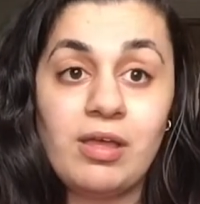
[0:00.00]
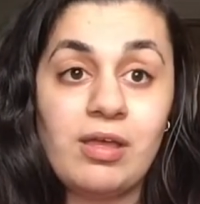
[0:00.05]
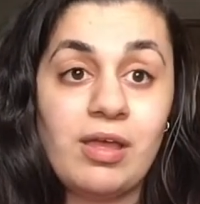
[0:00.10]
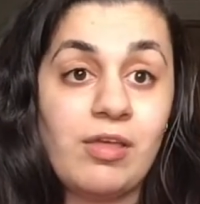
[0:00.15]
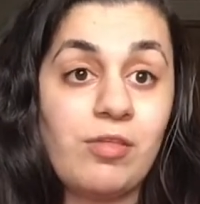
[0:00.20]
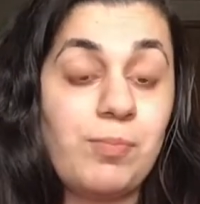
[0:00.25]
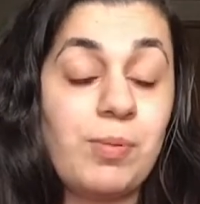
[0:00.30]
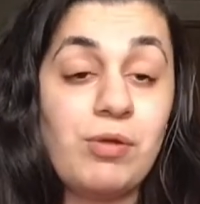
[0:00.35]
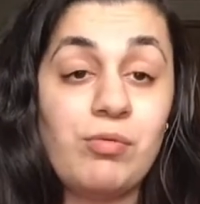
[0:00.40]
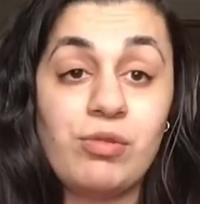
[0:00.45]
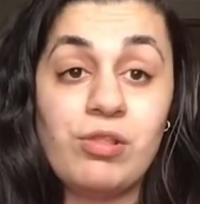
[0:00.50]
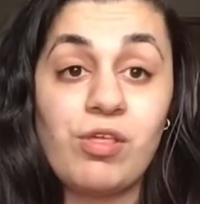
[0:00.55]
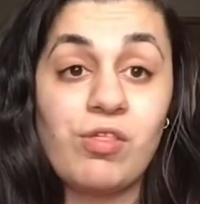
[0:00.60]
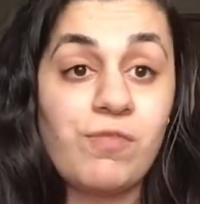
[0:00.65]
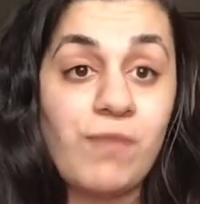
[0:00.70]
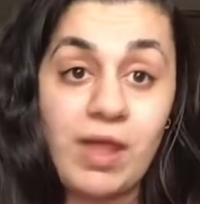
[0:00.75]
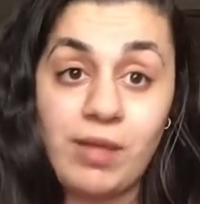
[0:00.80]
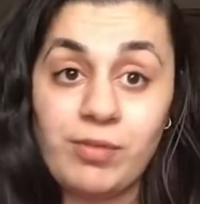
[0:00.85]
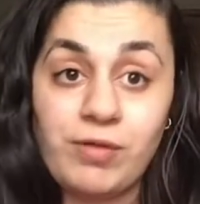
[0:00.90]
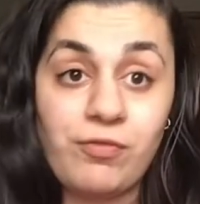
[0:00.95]
has been with this
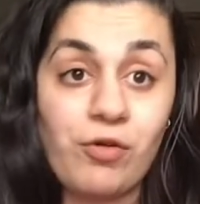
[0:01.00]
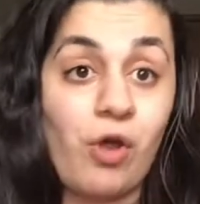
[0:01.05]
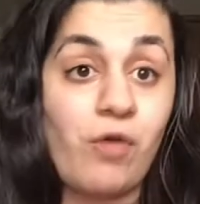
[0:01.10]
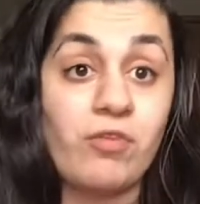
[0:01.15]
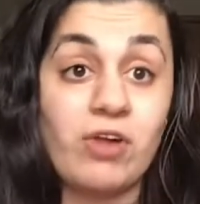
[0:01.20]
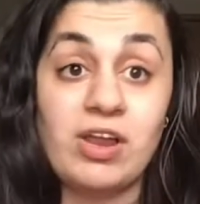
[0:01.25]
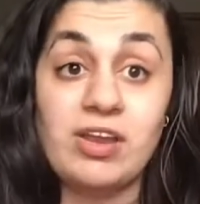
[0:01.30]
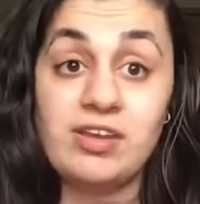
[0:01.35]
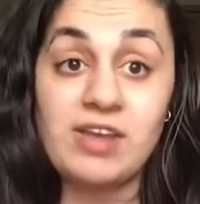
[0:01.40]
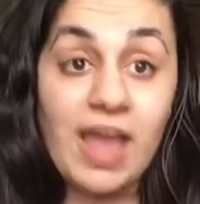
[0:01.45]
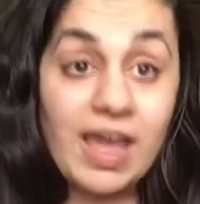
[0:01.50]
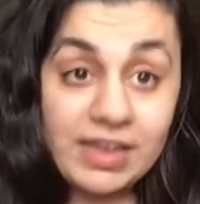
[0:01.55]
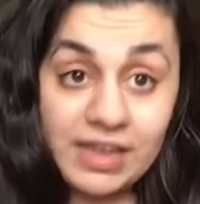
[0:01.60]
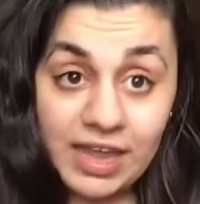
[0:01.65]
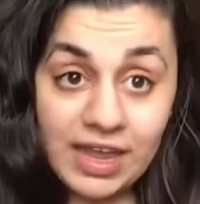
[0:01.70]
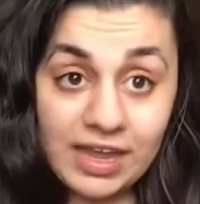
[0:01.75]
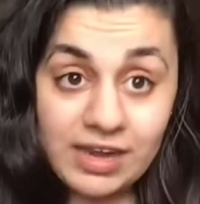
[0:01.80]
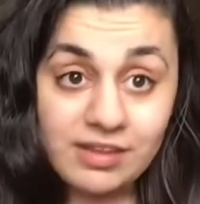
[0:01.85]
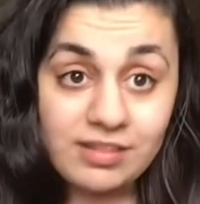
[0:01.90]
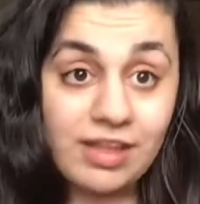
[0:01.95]
family for over a
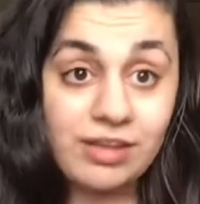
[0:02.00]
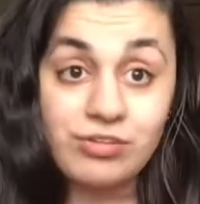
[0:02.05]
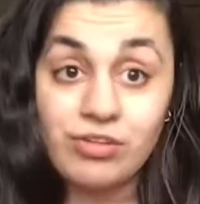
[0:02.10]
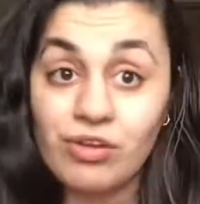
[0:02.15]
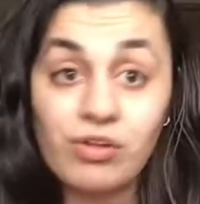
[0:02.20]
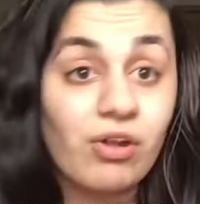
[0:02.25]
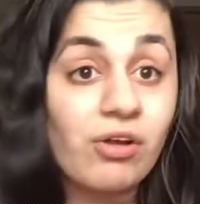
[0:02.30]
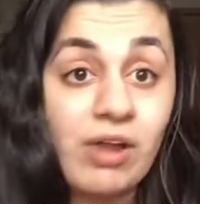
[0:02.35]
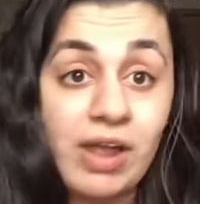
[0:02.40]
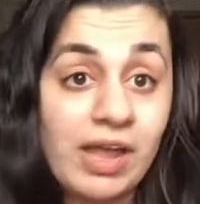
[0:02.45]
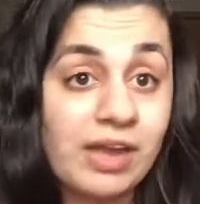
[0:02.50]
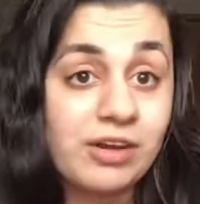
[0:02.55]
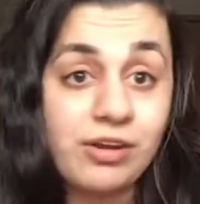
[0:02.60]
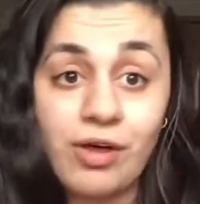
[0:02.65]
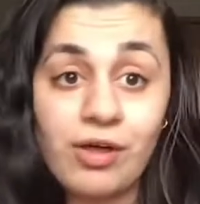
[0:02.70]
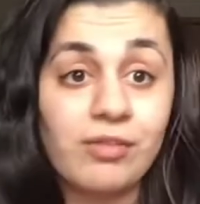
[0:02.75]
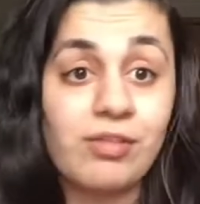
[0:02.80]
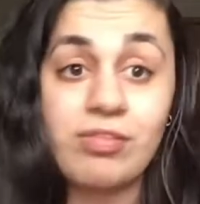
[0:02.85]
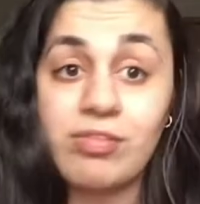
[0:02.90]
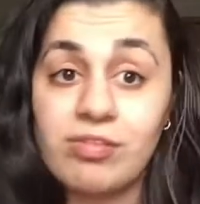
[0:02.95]
decade and they took her in and
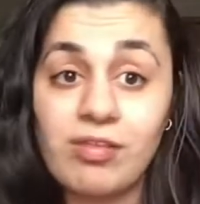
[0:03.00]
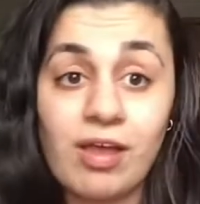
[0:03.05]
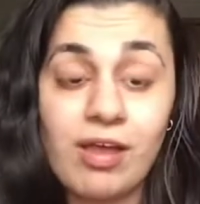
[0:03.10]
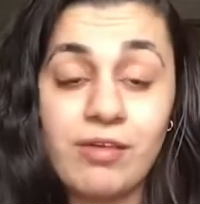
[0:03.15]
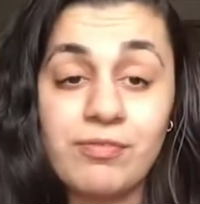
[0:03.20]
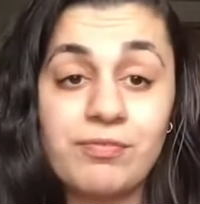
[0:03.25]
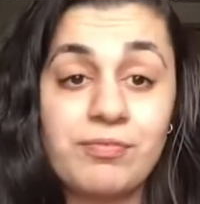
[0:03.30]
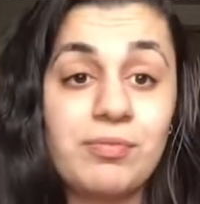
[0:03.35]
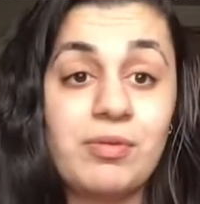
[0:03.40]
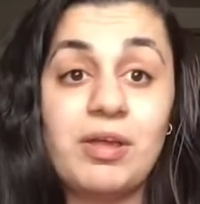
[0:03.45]
all this stuff,